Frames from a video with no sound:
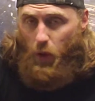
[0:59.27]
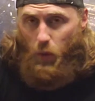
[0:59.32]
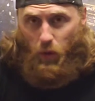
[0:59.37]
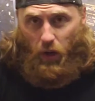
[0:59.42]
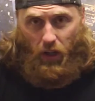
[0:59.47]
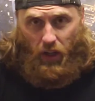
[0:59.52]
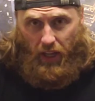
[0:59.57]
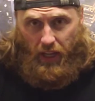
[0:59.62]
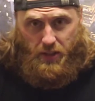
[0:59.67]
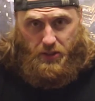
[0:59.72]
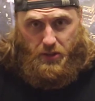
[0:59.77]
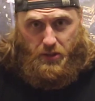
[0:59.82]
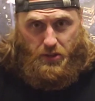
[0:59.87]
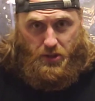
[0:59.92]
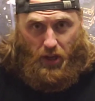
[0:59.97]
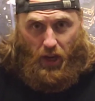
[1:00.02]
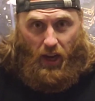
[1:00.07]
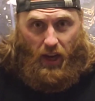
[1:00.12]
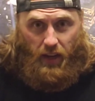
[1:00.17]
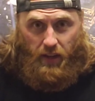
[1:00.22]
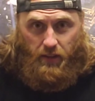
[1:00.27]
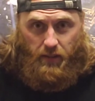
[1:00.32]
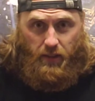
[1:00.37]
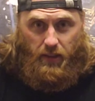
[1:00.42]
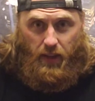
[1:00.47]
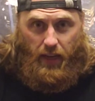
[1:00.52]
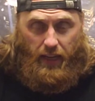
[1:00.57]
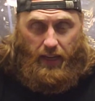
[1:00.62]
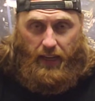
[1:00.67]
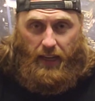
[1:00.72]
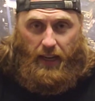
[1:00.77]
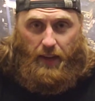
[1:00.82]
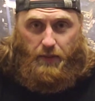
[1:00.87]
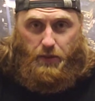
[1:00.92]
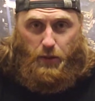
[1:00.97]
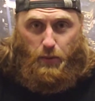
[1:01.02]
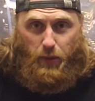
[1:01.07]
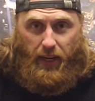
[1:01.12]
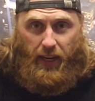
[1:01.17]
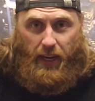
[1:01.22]
Well, as you saw, I didn't have
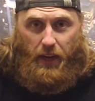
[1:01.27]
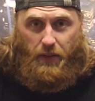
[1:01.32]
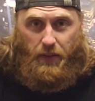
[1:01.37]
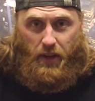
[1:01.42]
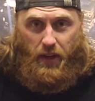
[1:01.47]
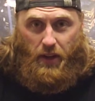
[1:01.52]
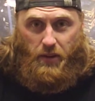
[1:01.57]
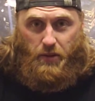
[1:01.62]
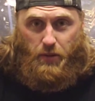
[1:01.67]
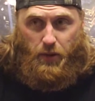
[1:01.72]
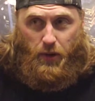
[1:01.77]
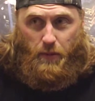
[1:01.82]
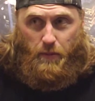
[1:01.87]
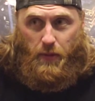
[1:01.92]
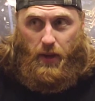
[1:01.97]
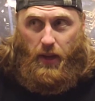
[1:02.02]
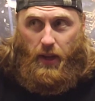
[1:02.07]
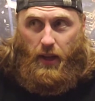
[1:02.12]
to break out the ice cream.